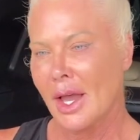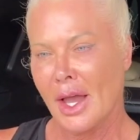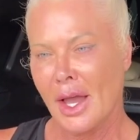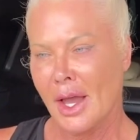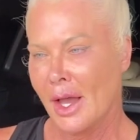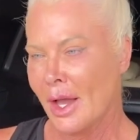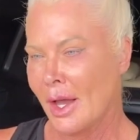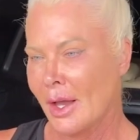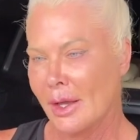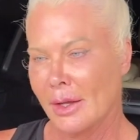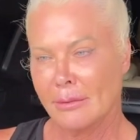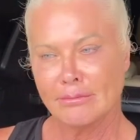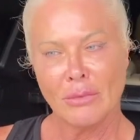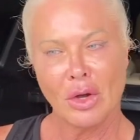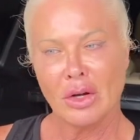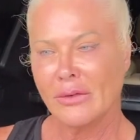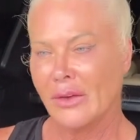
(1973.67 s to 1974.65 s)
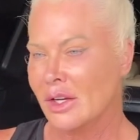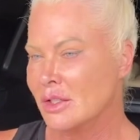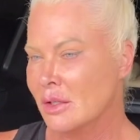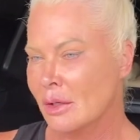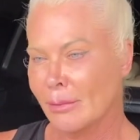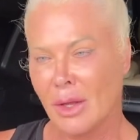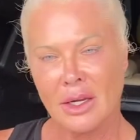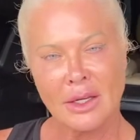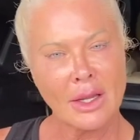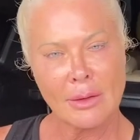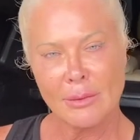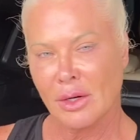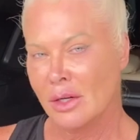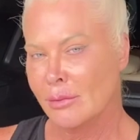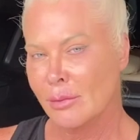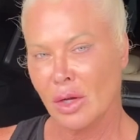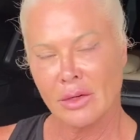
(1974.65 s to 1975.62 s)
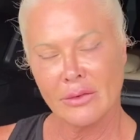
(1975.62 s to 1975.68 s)
Motivational Monday, I'm here
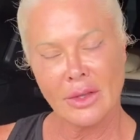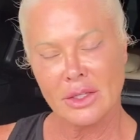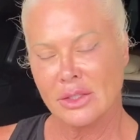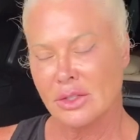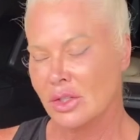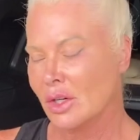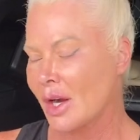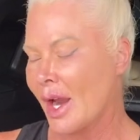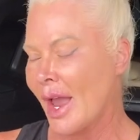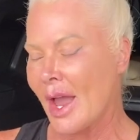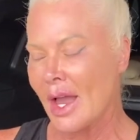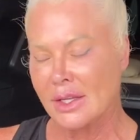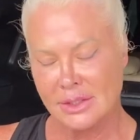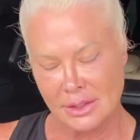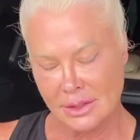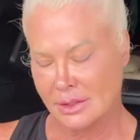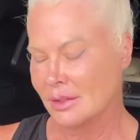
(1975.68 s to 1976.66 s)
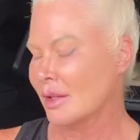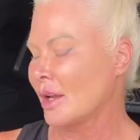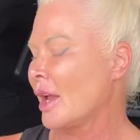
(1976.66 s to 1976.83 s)
to motivate your asses.